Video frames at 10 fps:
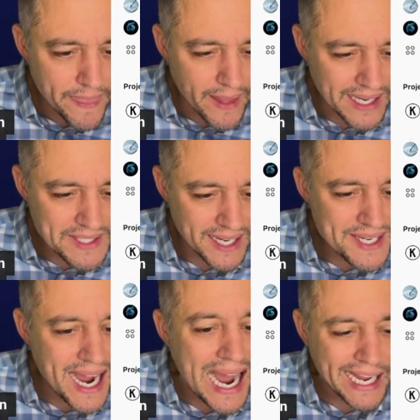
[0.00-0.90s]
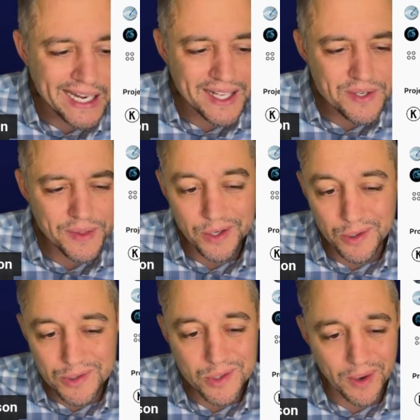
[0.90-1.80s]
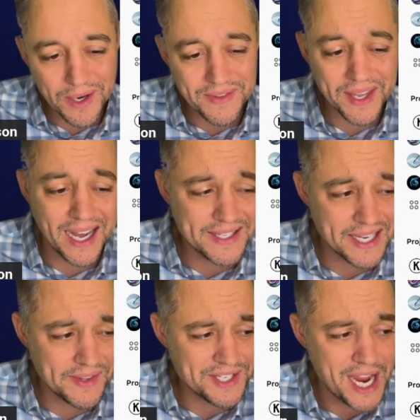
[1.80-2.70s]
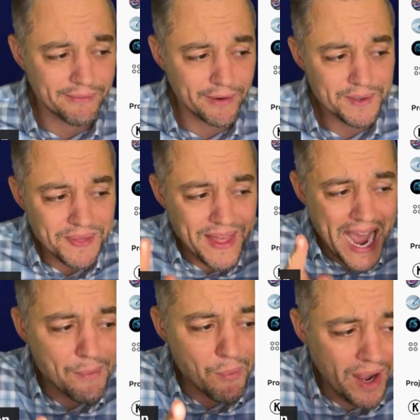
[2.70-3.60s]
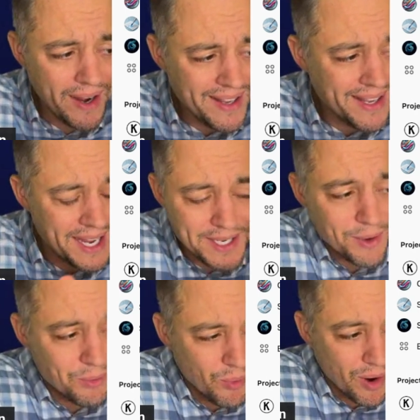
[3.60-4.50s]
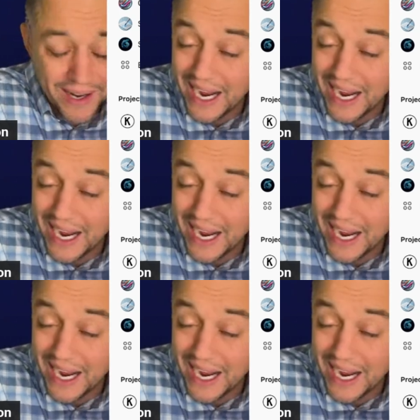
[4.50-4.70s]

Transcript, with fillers: I said tie it into the news stories of the context of the chat. For that one, it didn't work.